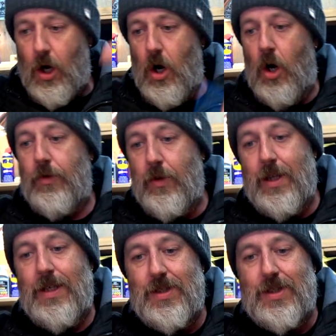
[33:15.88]
on
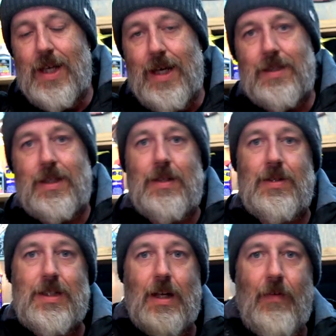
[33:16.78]
this desk
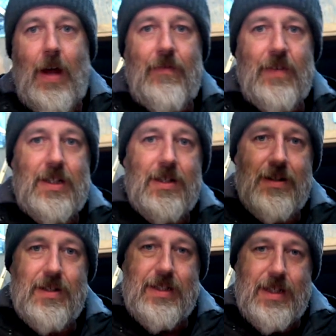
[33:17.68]
instead of having
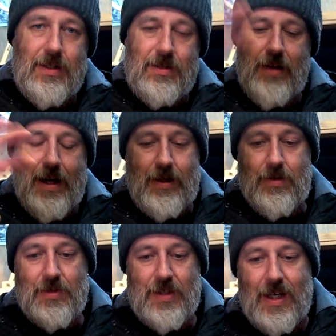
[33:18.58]
to do
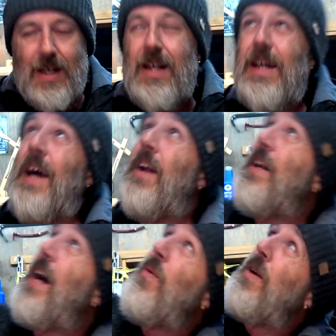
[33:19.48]
angles. And I
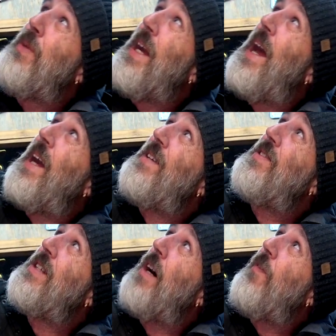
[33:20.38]
don't want to be hanging
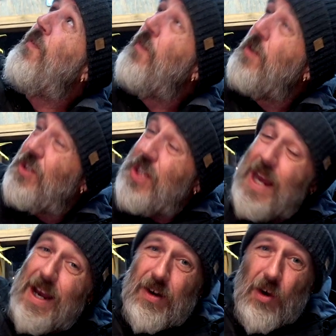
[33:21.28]
stuff
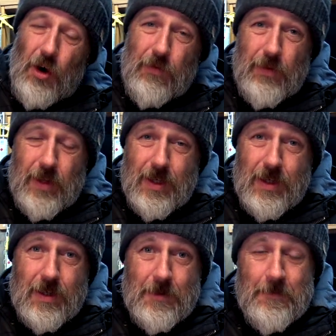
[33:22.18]
down off the